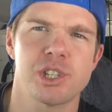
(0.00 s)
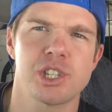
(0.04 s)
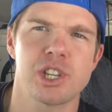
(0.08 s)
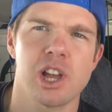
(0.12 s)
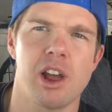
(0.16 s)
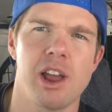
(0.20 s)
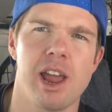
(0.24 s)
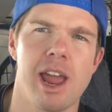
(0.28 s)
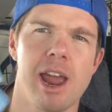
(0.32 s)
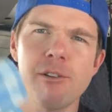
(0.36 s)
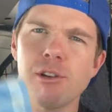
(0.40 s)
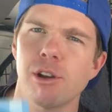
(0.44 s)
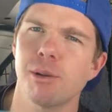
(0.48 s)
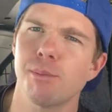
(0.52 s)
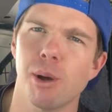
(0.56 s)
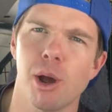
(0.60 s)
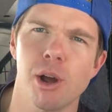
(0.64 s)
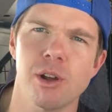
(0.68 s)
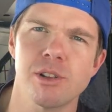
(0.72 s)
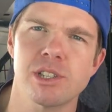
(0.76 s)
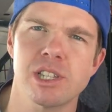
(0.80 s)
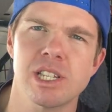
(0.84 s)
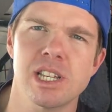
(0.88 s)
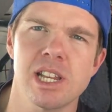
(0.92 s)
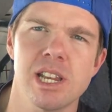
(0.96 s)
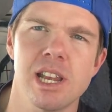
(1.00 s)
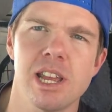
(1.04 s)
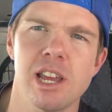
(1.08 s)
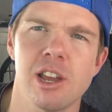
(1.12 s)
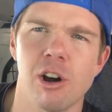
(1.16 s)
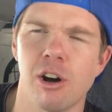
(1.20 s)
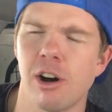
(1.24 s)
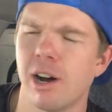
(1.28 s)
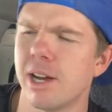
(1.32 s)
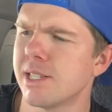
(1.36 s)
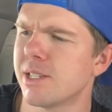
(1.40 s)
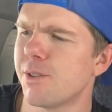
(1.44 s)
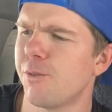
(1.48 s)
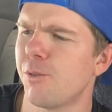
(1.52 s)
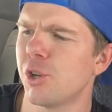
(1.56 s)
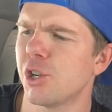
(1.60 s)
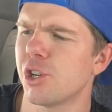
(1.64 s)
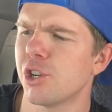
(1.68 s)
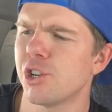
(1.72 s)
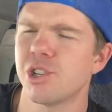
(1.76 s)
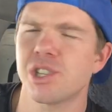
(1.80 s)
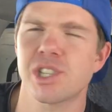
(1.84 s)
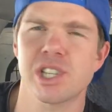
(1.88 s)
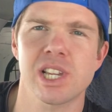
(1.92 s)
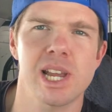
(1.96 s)
So herringbone Sydney guys, if you
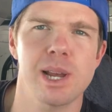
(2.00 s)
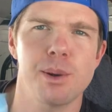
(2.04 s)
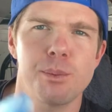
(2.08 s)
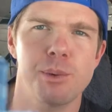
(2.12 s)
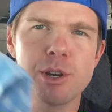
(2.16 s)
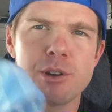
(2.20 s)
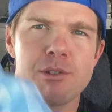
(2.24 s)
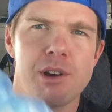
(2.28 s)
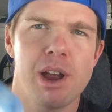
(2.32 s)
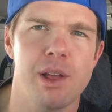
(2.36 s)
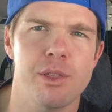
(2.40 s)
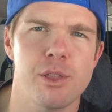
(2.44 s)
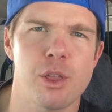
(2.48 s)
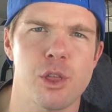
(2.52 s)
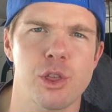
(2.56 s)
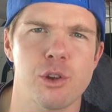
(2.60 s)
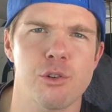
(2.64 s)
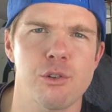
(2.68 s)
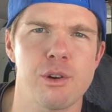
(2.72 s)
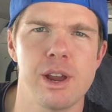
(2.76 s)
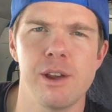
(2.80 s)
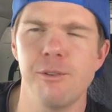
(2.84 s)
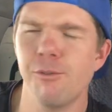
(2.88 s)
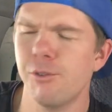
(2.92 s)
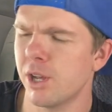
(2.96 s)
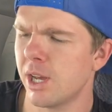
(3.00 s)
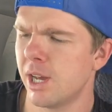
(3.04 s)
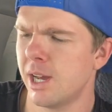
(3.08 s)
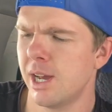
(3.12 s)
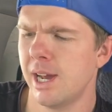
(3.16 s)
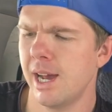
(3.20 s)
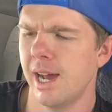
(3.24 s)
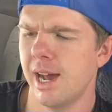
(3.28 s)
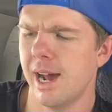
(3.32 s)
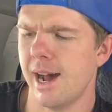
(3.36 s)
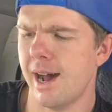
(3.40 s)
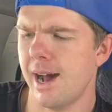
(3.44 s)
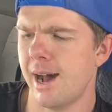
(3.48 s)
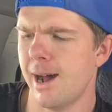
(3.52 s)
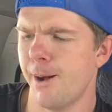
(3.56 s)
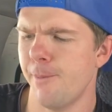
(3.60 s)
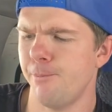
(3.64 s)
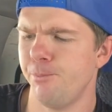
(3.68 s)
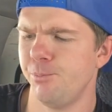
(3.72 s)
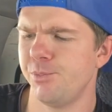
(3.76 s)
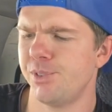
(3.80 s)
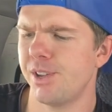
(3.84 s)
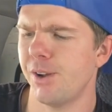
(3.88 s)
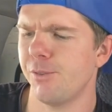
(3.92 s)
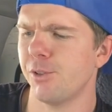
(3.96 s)
do see it when you're out in the thrift,
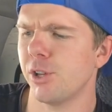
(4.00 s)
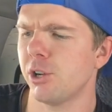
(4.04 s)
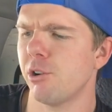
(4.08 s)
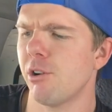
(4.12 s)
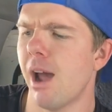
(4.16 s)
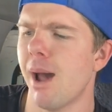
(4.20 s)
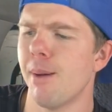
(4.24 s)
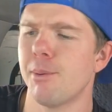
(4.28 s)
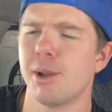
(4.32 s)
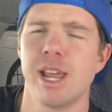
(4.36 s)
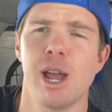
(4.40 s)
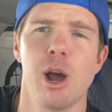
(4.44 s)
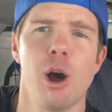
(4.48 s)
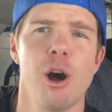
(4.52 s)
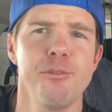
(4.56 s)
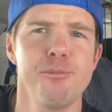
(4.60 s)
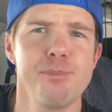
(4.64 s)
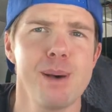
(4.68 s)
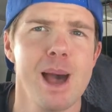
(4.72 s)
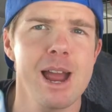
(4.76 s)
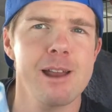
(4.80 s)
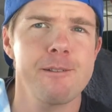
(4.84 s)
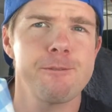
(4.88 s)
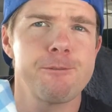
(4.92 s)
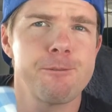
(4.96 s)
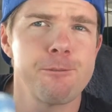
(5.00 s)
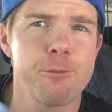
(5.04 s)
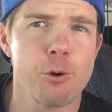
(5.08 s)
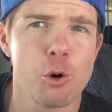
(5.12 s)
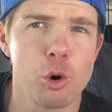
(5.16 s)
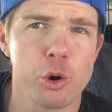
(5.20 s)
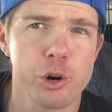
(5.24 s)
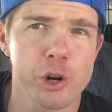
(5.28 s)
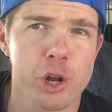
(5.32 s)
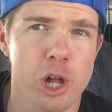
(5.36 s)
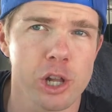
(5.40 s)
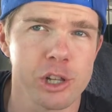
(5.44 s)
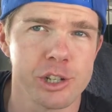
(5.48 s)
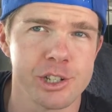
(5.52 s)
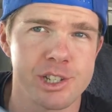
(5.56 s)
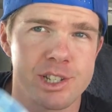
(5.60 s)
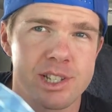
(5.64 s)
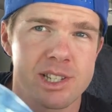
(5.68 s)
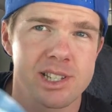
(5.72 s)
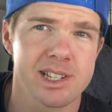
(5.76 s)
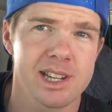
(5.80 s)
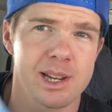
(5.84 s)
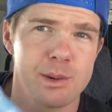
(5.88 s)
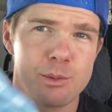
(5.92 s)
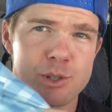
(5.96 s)
um, definitely grab it. Now I've paid
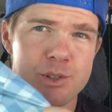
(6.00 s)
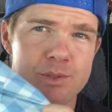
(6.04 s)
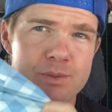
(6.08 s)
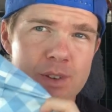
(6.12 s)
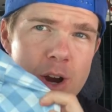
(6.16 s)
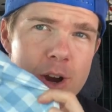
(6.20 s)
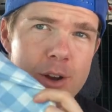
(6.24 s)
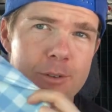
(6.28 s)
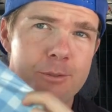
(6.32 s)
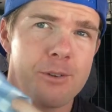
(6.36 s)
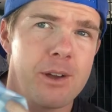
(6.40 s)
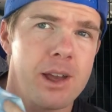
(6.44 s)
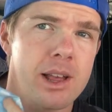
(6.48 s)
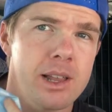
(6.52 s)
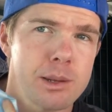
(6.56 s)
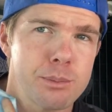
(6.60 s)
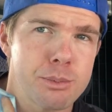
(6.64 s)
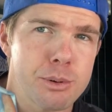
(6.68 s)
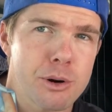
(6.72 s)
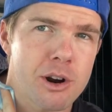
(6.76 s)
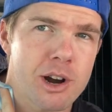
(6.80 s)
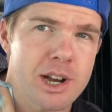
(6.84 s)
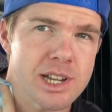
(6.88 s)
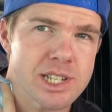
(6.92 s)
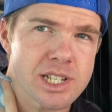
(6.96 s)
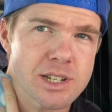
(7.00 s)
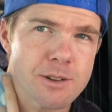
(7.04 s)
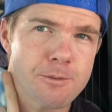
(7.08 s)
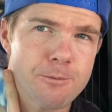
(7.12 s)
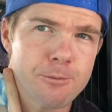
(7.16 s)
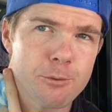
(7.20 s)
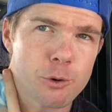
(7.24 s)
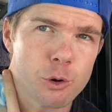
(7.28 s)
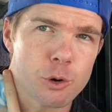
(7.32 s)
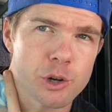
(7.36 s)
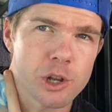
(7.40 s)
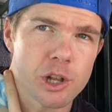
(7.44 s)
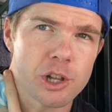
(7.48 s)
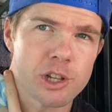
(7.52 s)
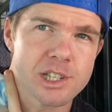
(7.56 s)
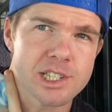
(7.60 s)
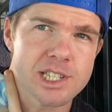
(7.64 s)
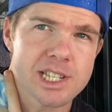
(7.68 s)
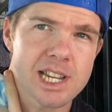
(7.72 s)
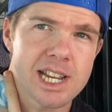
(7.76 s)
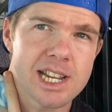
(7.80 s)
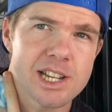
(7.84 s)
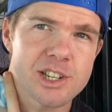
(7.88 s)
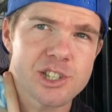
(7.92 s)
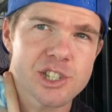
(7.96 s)
$4. It was very fairly priced at
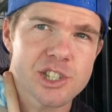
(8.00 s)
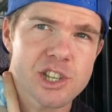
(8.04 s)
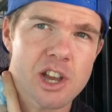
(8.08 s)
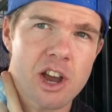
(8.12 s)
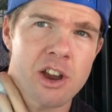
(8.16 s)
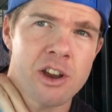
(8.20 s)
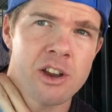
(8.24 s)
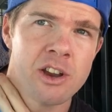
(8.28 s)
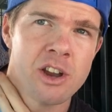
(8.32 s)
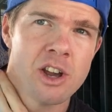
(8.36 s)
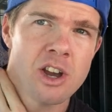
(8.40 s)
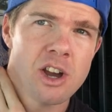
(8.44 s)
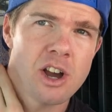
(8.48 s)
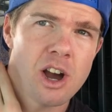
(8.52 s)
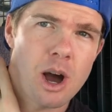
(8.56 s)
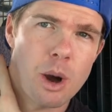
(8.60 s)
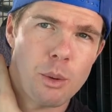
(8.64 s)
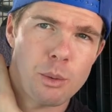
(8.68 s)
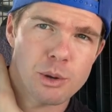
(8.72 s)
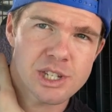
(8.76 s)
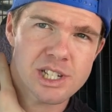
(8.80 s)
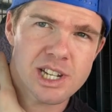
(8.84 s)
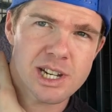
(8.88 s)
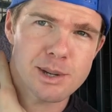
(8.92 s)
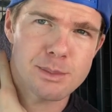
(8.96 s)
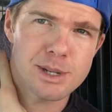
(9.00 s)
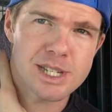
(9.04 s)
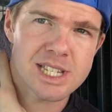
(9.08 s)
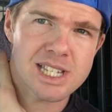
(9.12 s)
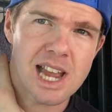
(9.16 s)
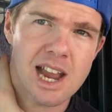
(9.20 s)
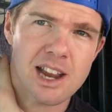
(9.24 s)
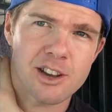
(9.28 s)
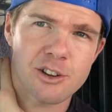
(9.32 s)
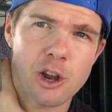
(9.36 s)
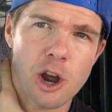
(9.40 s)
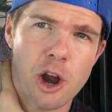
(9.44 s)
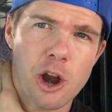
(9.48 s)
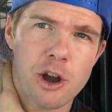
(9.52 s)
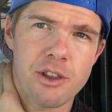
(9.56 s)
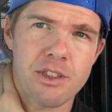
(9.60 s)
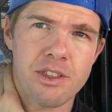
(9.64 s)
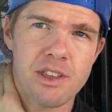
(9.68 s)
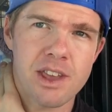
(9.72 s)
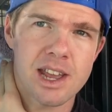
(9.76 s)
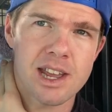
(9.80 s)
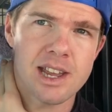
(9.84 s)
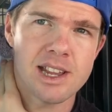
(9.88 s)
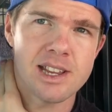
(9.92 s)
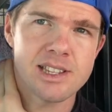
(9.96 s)
$4 each. So I wasn't gonna be saying no to
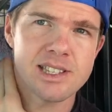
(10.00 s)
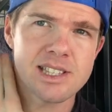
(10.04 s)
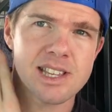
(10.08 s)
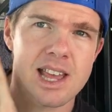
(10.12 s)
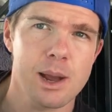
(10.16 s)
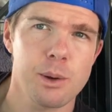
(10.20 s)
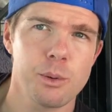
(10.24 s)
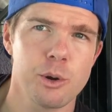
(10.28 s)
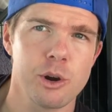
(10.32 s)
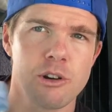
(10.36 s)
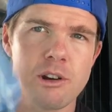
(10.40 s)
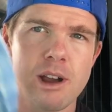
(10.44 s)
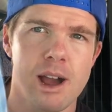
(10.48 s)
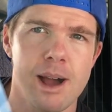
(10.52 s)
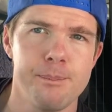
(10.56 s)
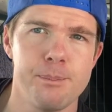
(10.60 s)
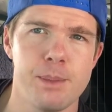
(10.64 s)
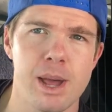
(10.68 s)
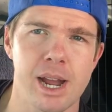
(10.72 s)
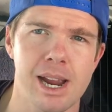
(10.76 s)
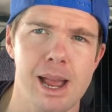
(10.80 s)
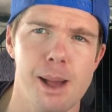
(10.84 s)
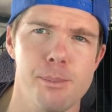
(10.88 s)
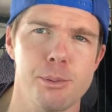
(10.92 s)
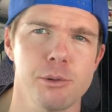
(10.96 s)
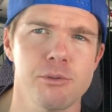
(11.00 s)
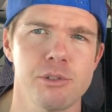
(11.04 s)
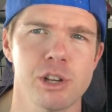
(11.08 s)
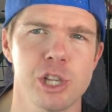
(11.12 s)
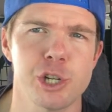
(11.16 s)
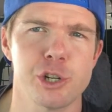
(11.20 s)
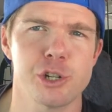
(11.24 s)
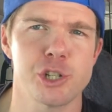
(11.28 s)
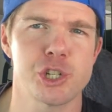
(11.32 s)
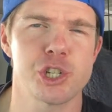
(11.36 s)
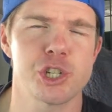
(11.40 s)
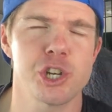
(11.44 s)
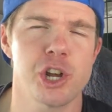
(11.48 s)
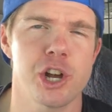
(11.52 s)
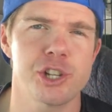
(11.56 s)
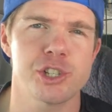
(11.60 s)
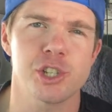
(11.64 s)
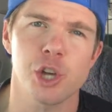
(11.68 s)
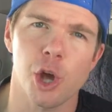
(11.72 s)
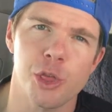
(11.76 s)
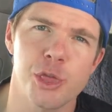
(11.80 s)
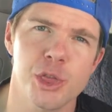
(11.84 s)
these. They were um, a couple of really good shirts.